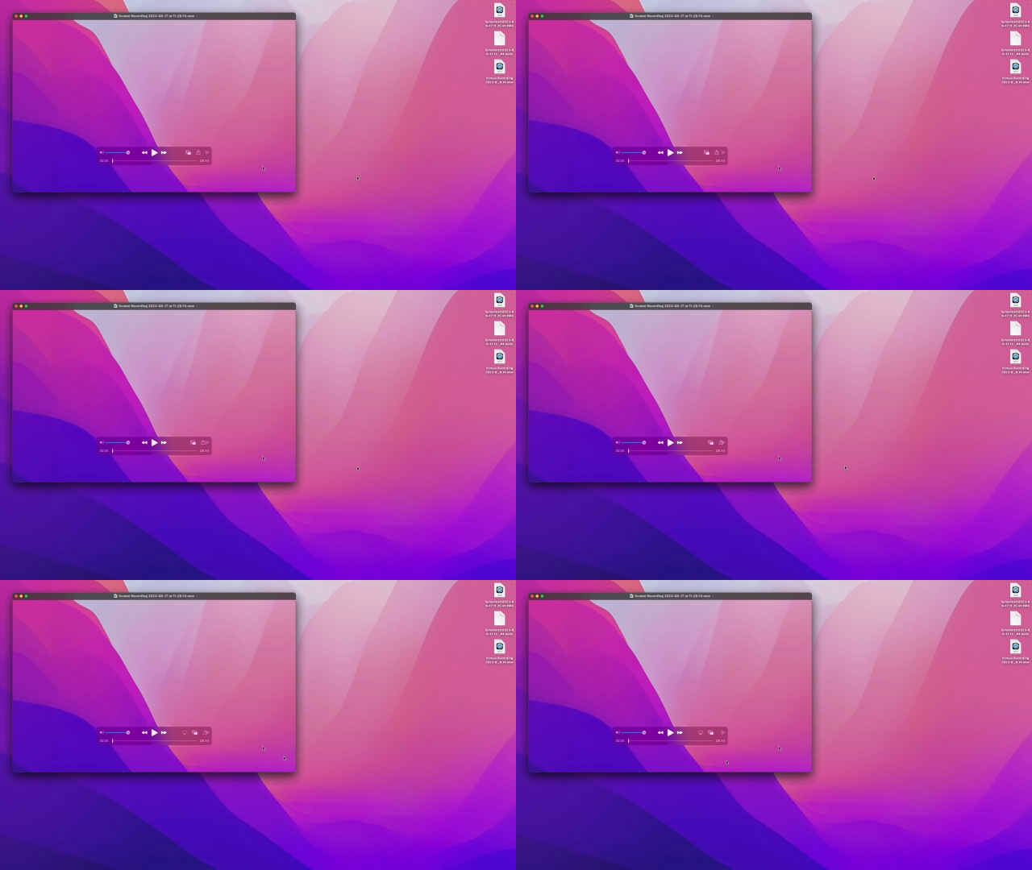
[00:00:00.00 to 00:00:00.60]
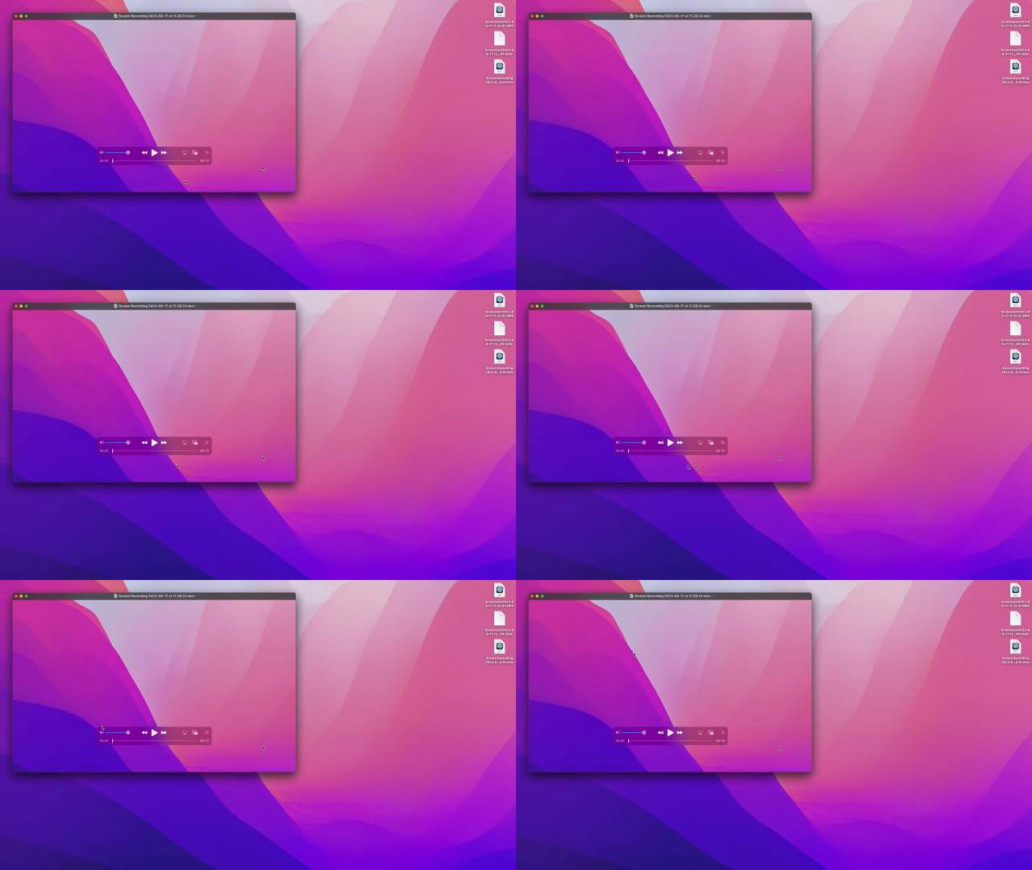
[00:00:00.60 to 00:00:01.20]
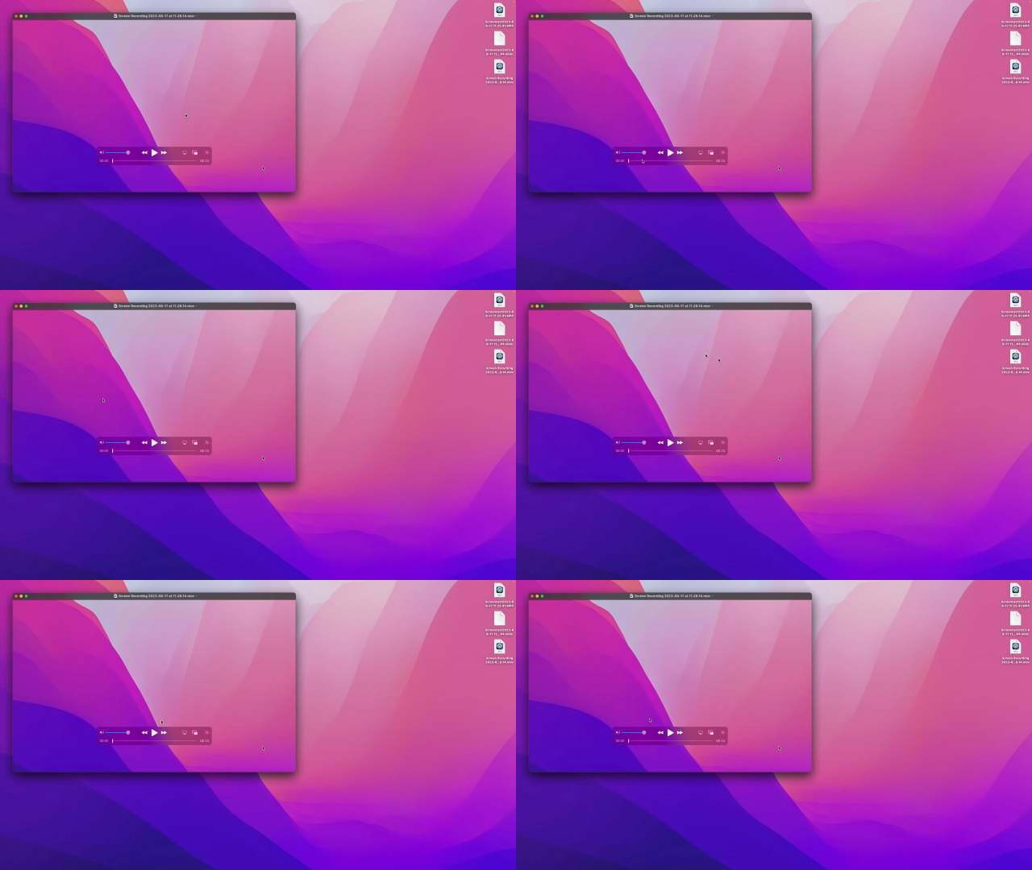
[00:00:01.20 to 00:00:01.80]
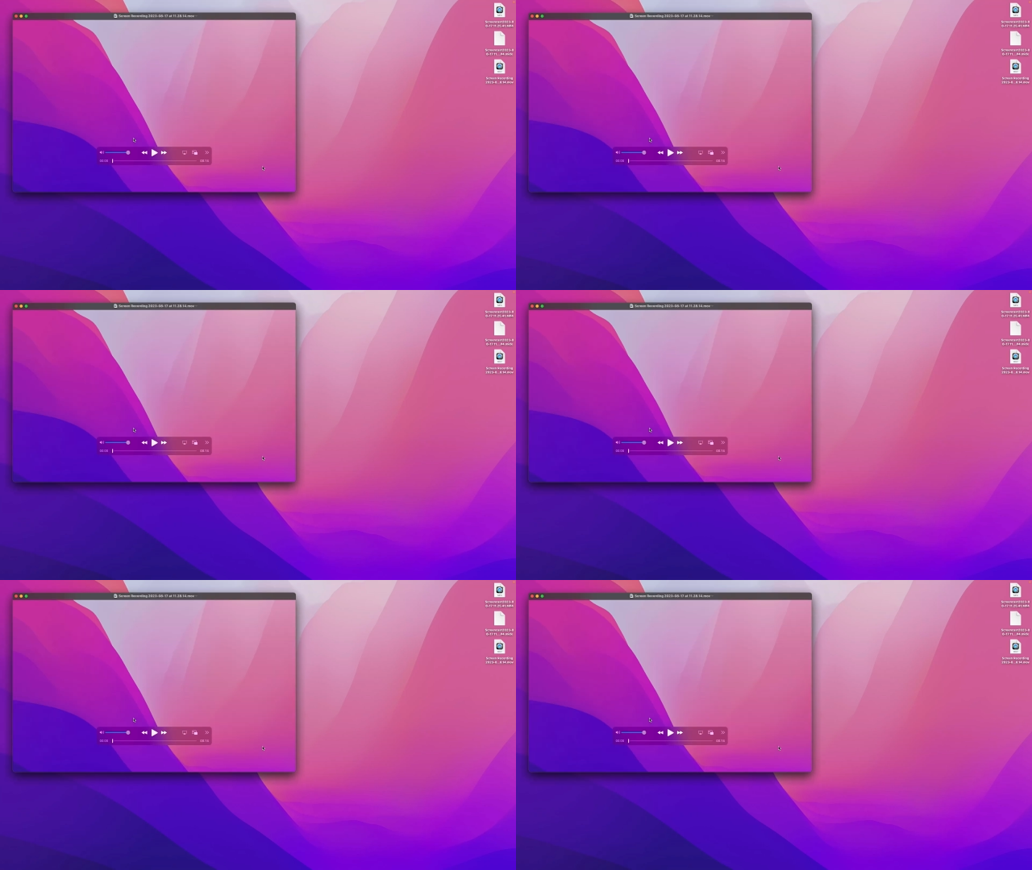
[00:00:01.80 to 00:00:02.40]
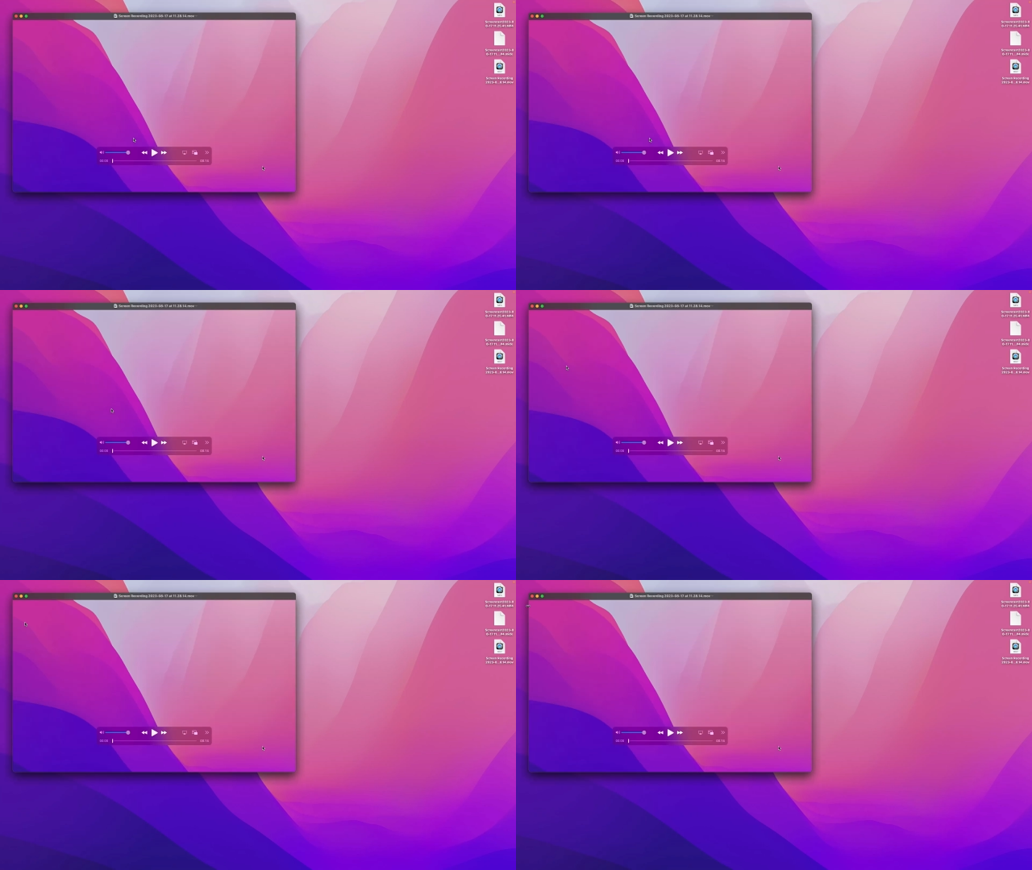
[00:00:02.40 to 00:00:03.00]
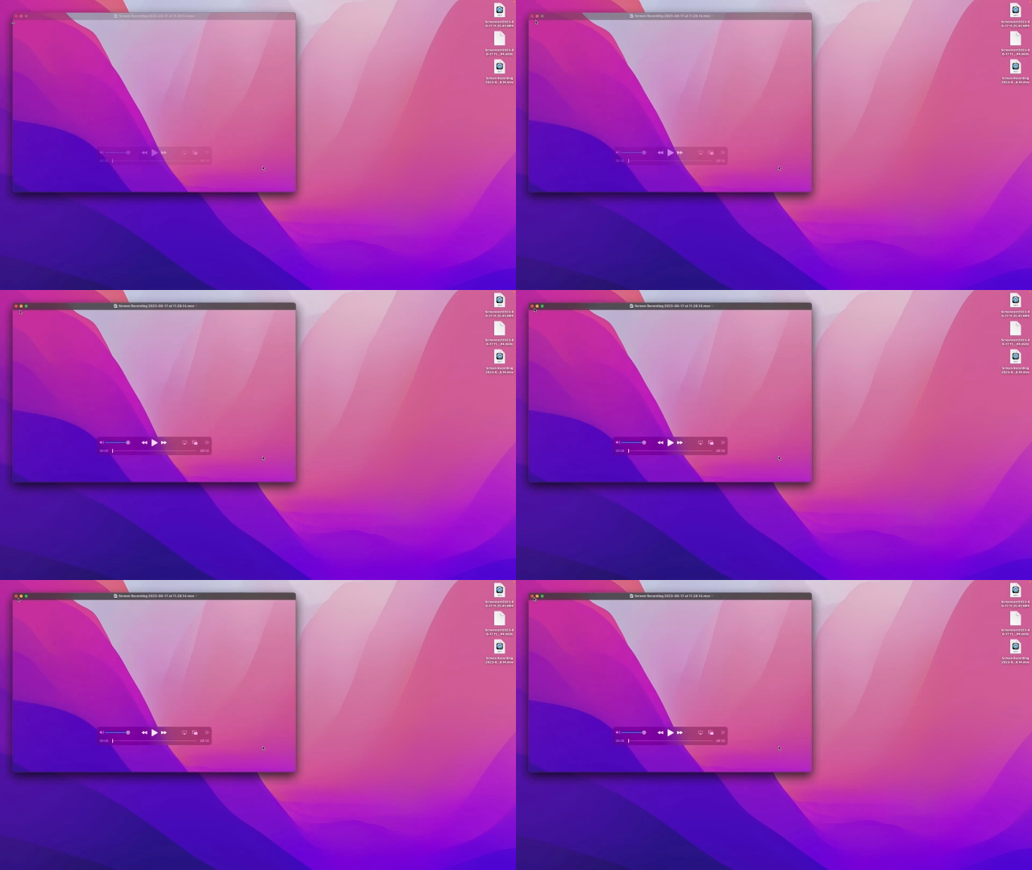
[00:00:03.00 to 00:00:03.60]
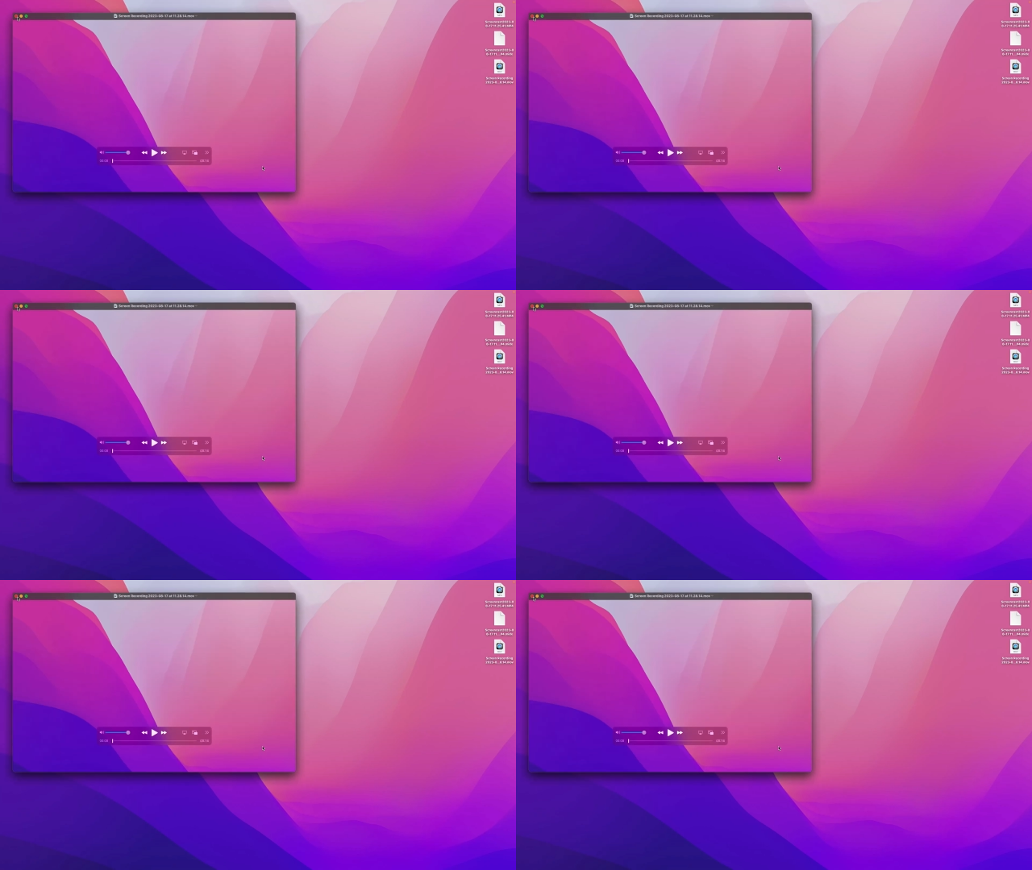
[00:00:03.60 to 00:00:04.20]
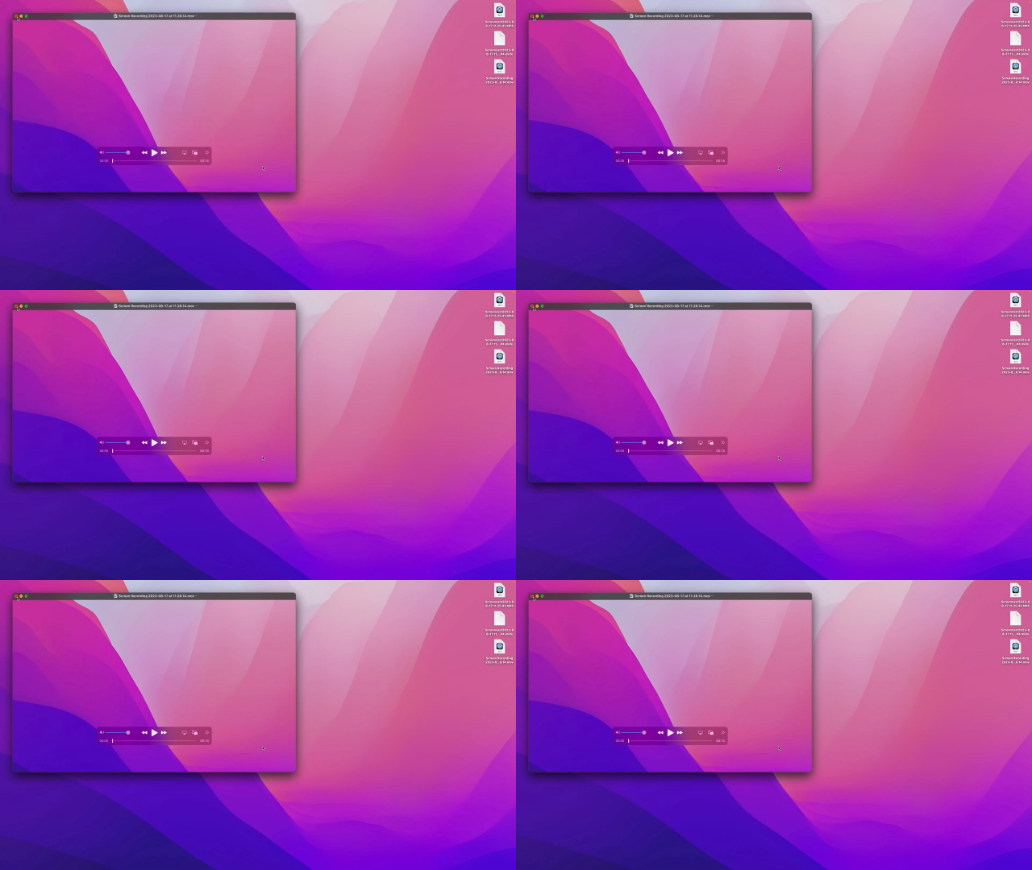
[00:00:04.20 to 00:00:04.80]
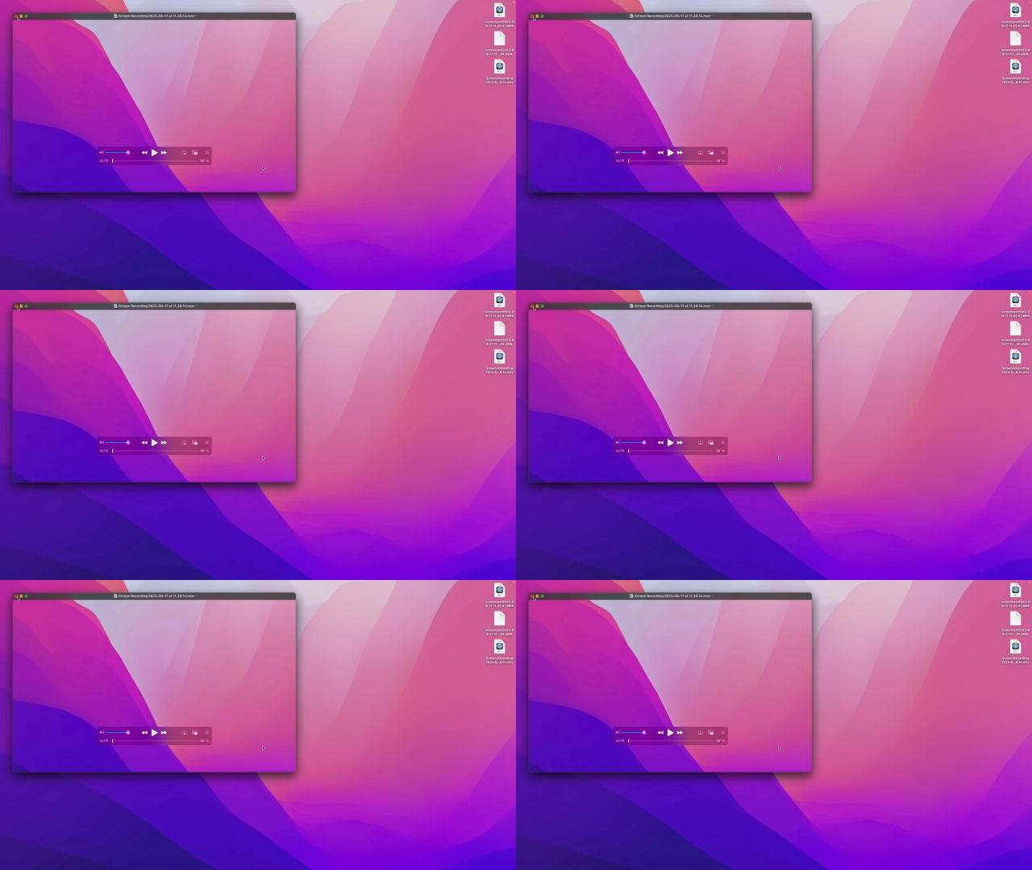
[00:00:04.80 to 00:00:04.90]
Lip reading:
No face is visible, so there are no lips to read.